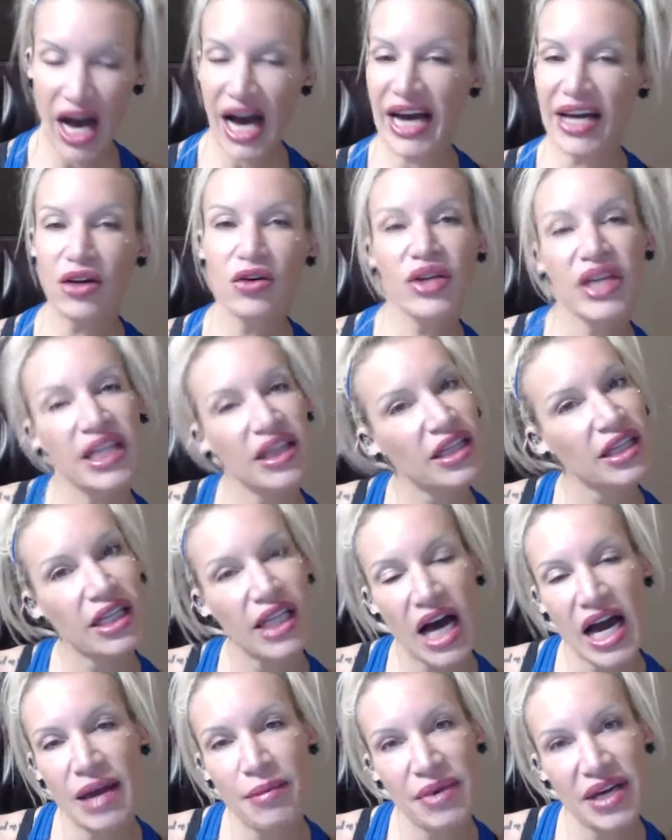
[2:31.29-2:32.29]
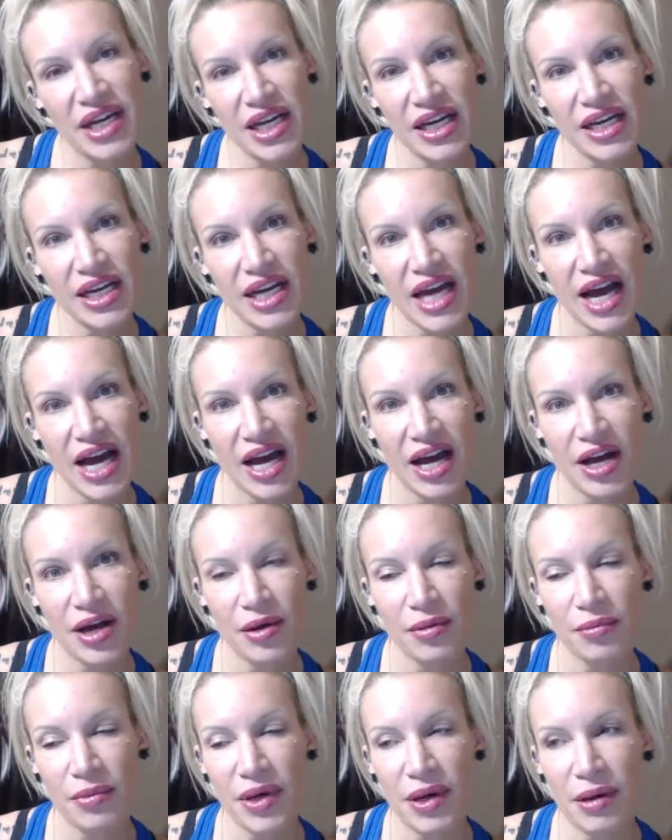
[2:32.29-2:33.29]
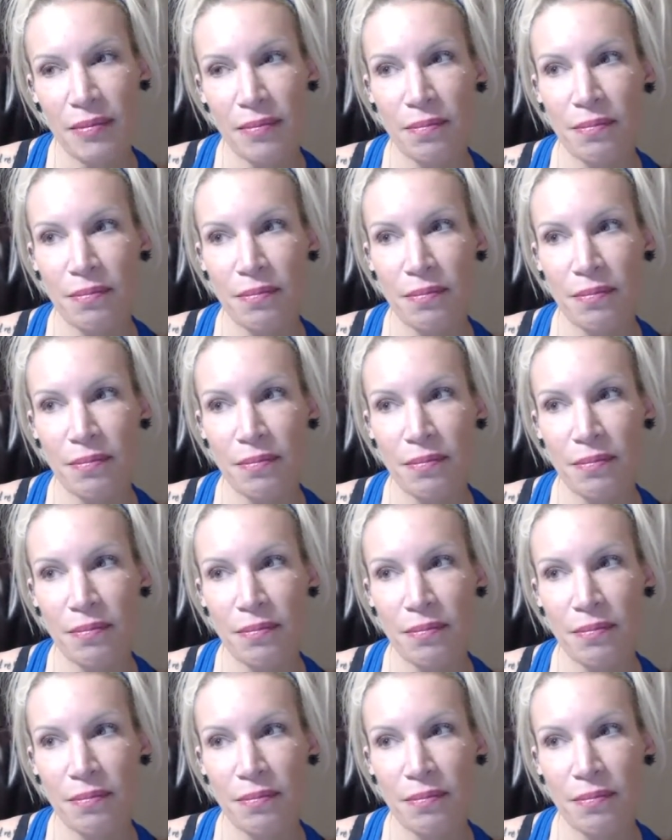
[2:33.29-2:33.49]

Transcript: I don't get the lime in it, um,